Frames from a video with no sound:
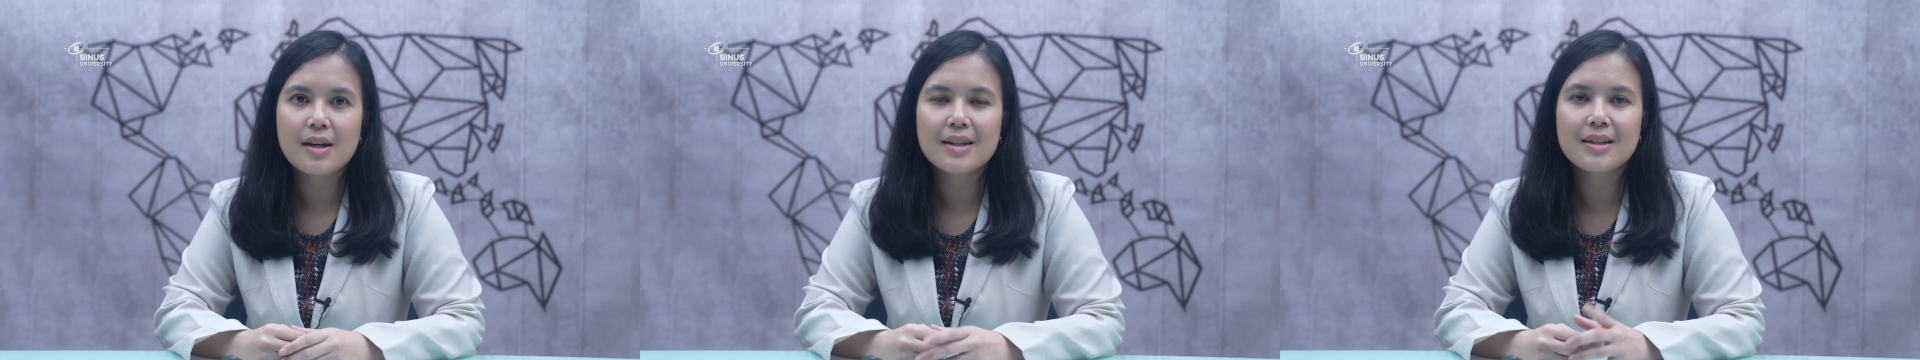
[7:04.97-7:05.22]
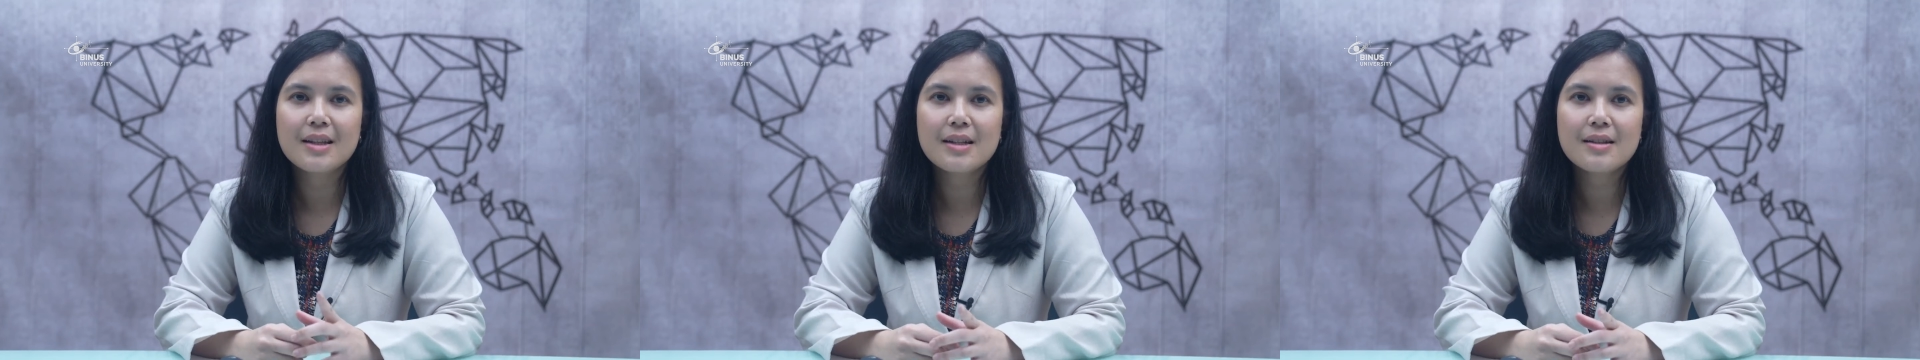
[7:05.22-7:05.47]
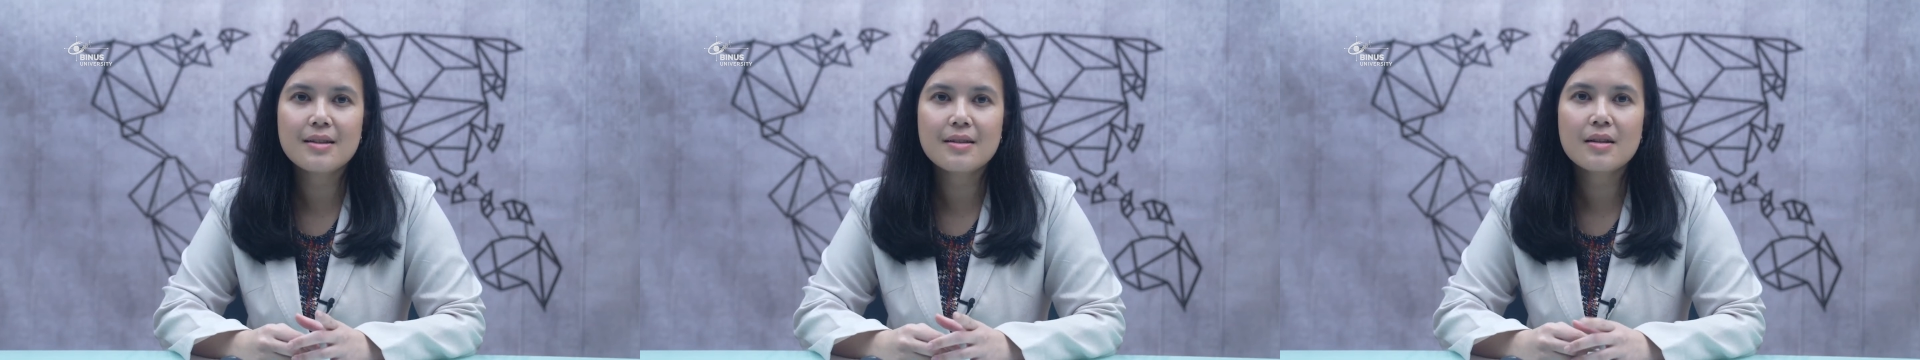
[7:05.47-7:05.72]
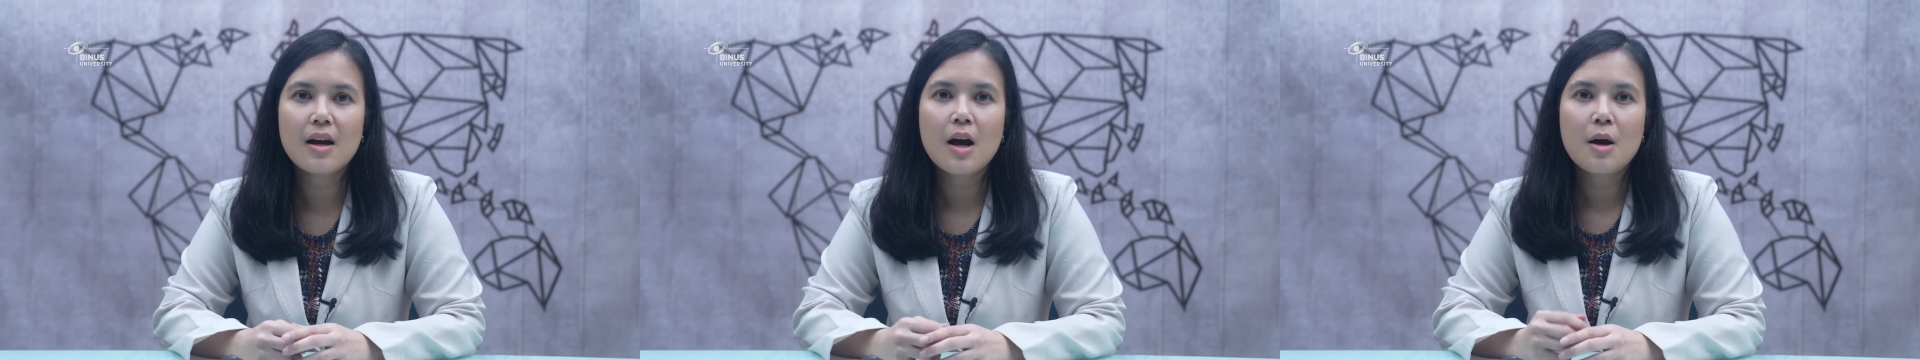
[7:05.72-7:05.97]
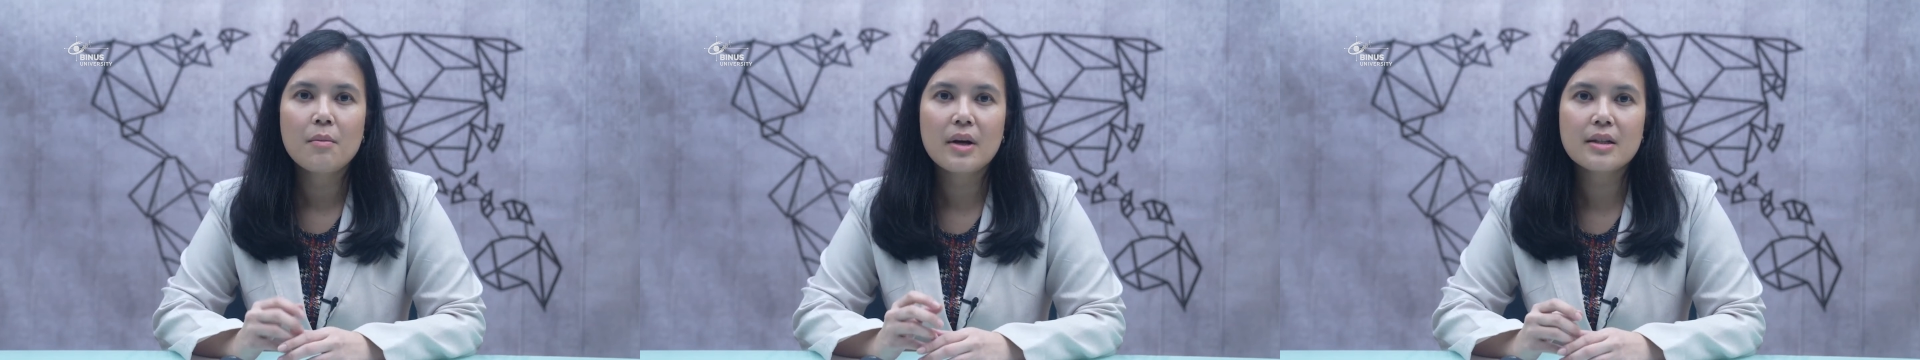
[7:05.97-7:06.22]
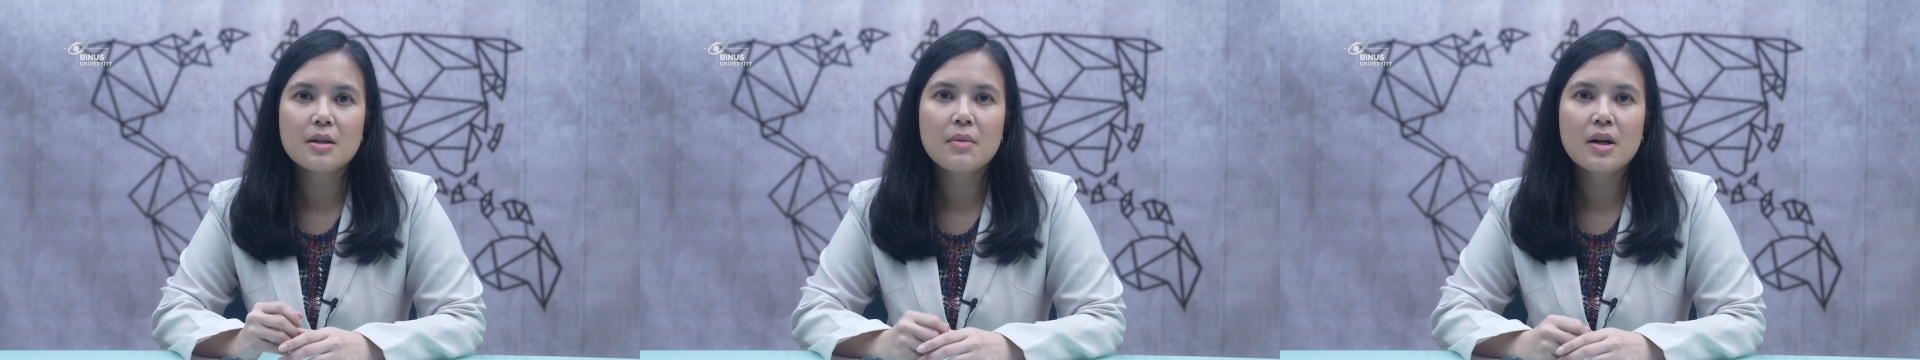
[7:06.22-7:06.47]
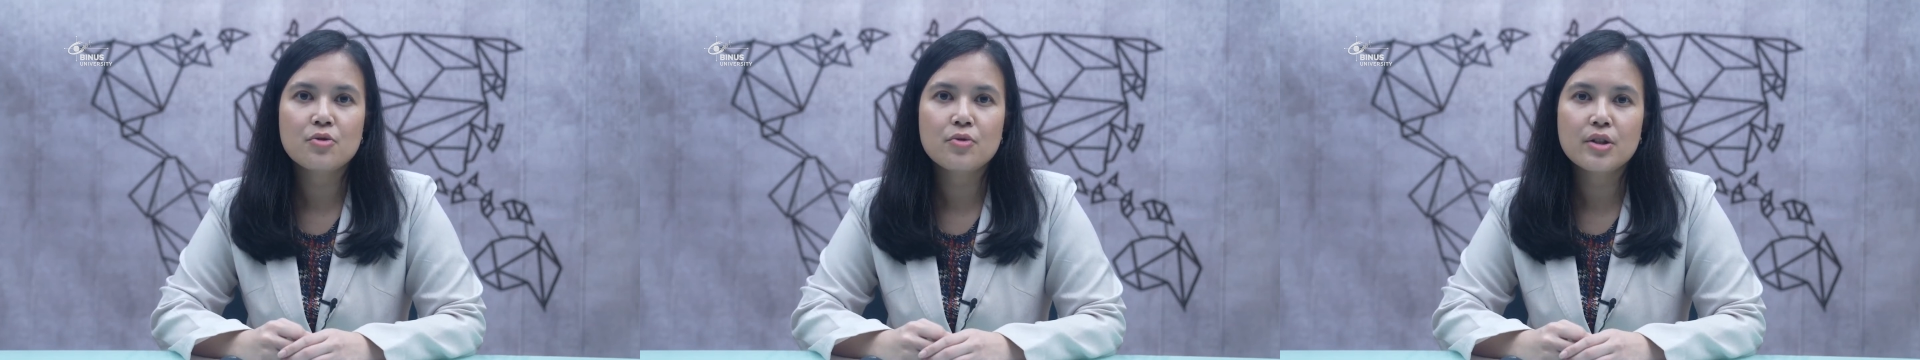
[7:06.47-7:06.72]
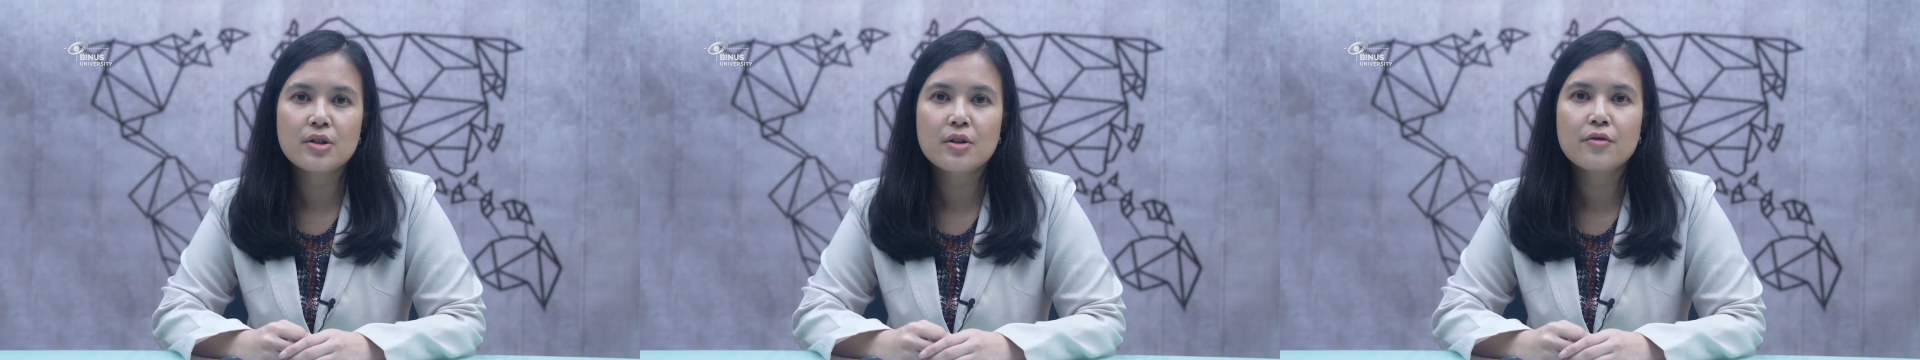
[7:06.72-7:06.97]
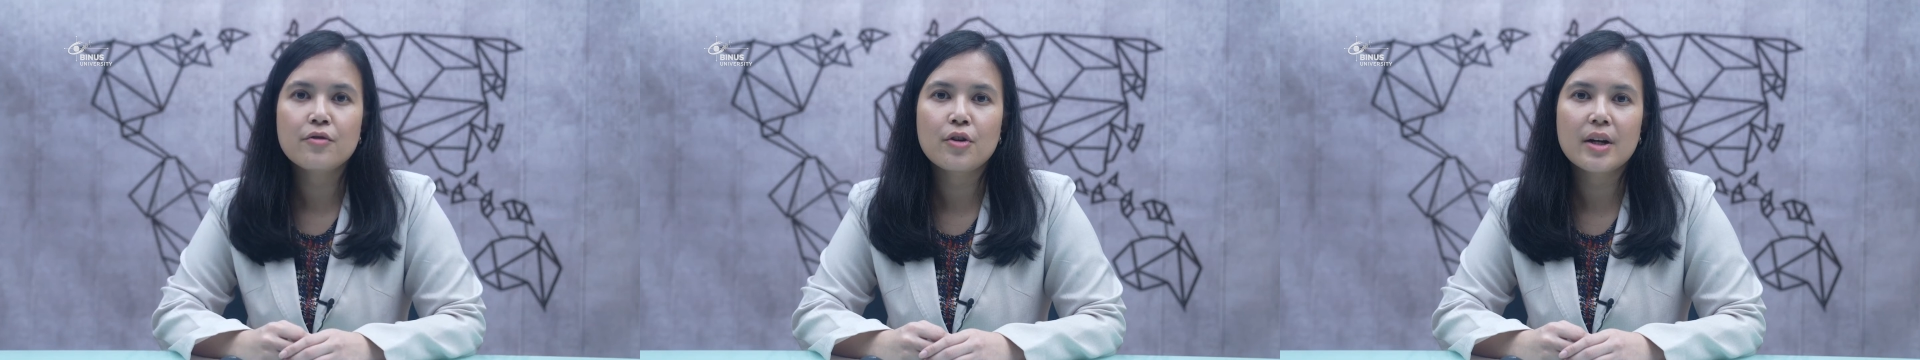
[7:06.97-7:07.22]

This maximizes return for